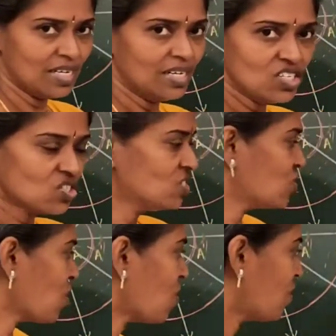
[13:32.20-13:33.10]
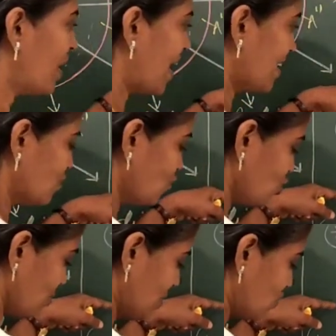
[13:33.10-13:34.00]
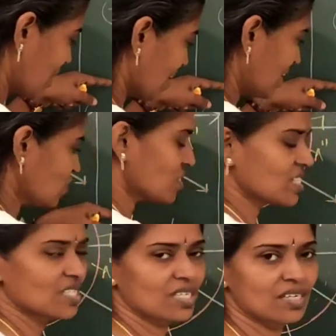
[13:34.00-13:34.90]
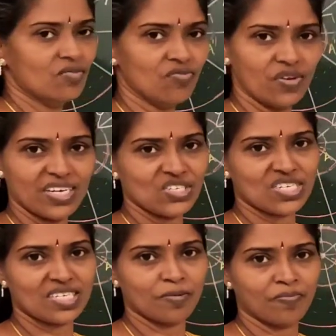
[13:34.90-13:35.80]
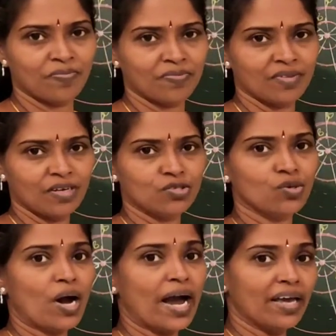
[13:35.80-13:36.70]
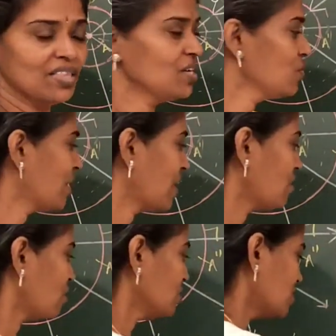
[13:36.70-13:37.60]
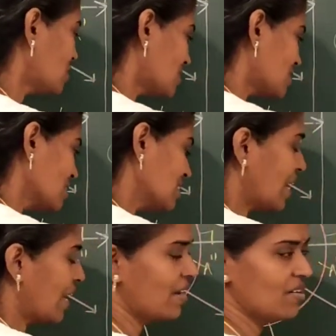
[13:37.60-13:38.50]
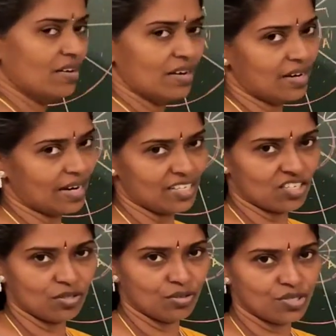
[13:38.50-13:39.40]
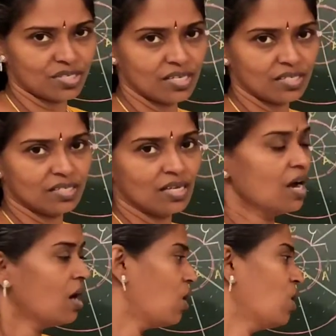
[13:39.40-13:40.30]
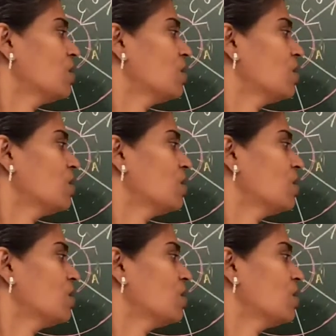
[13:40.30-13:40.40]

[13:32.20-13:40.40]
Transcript: is drawn as geometrical construction. Finished. So either you can draw this and write all those things, or